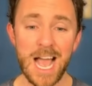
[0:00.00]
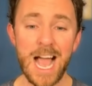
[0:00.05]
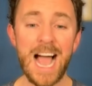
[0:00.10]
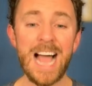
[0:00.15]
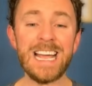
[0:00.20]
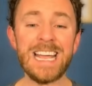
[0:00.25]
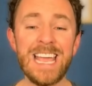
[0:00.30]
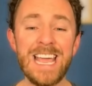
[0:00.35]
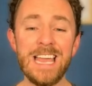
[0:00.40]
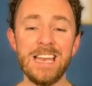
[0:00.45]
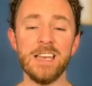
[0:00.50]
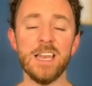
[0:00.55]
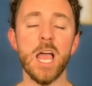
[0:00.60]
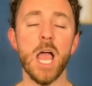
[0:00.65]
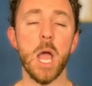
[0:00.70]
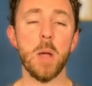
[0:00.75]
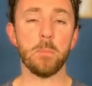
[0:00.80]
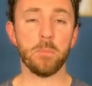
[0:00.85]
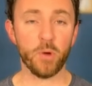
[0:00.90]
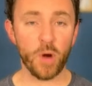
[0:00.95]
Again,
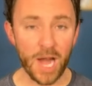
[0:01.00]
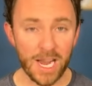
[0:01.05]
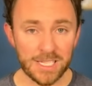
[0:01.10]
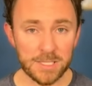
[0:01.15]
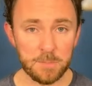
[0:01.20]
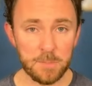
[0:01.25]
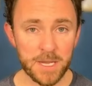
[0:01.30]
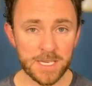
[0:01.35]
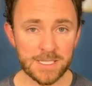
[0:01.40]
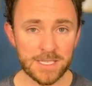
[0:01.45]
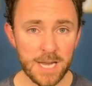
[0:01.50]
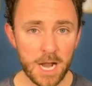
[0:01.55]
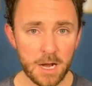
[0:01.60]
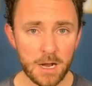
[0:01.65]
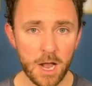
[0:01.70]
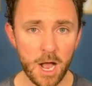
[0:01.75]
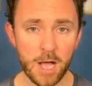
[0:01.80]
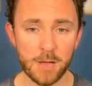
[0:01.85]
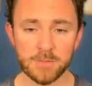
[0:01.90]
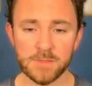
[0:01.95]

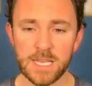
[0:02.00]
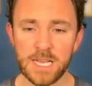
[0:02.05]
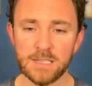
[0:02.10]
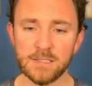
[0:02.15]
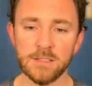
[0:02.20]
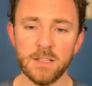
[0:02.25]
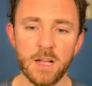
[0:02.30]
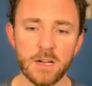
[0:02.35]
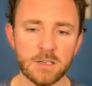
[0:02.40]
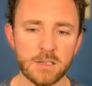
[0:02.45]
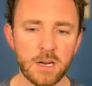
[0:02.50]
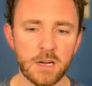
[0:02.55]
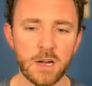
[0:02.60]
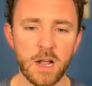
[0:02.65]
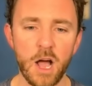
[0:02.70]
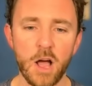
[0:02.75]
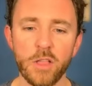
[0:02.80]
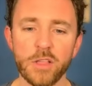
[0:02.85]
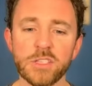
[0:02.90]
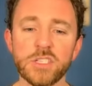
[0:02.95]
prizepicks.com slash locked on
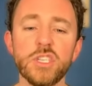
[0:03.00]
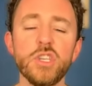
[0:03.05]
college.